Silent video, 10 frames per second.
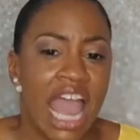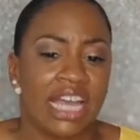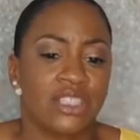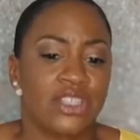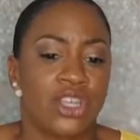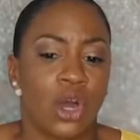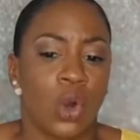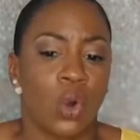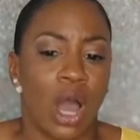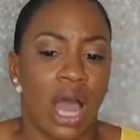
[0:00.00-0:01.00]
And
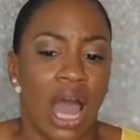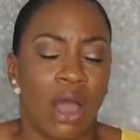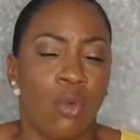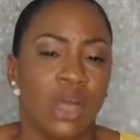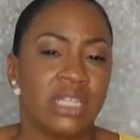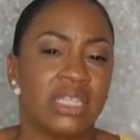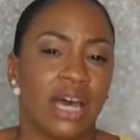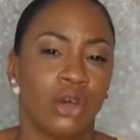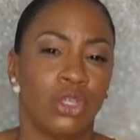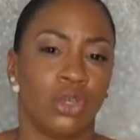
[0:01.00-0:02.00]
so I want to
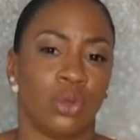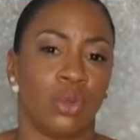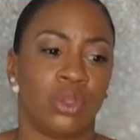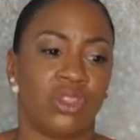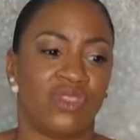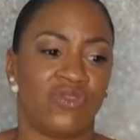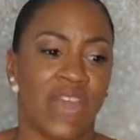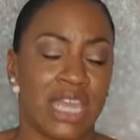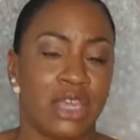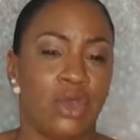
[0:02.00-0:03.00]
tell you
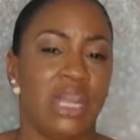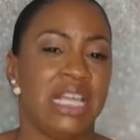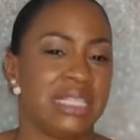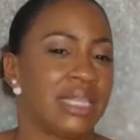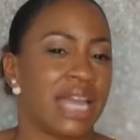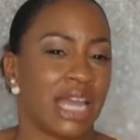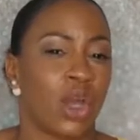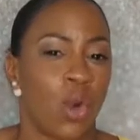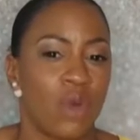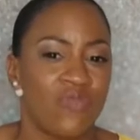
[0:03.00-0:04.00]
that you need to let
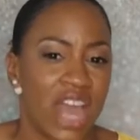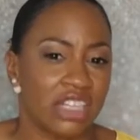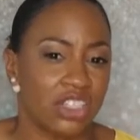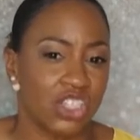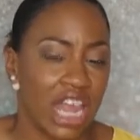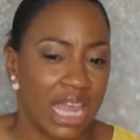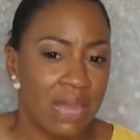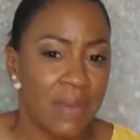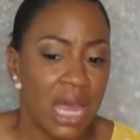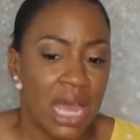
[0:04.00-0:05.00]
go of that
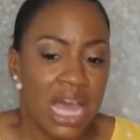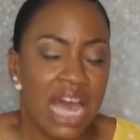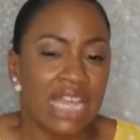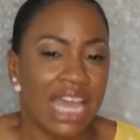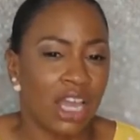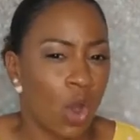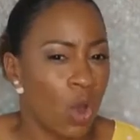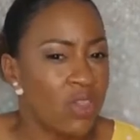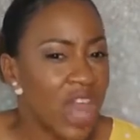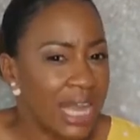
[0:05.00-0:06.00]
shame, let
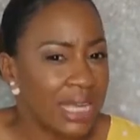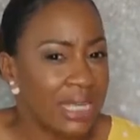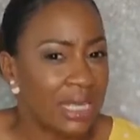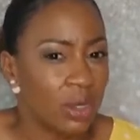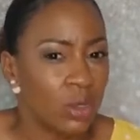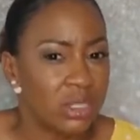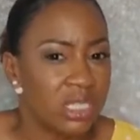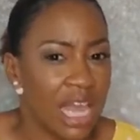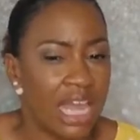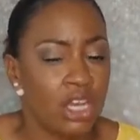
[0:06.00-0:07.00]
go of that guilt,
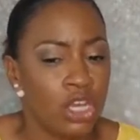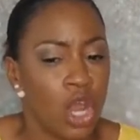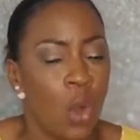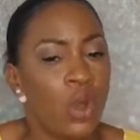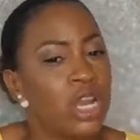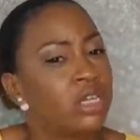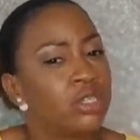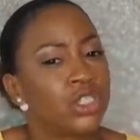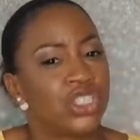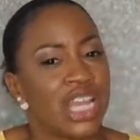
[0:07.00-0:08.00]
and know and
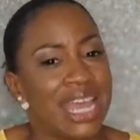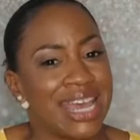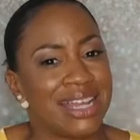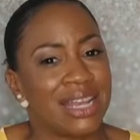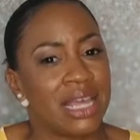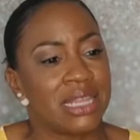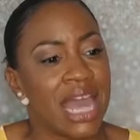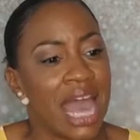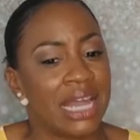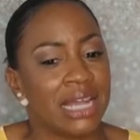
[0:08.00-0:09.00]
understand
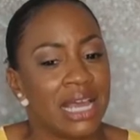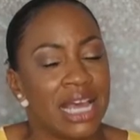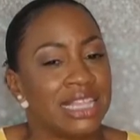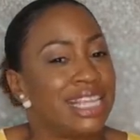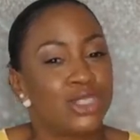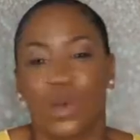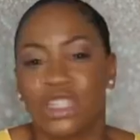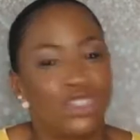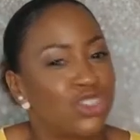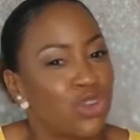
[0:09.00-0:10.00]
that this
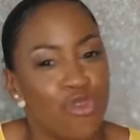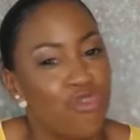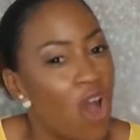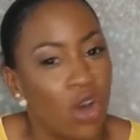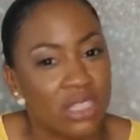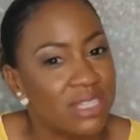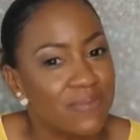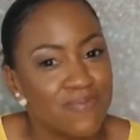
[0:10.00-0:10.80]
wasn't your fault.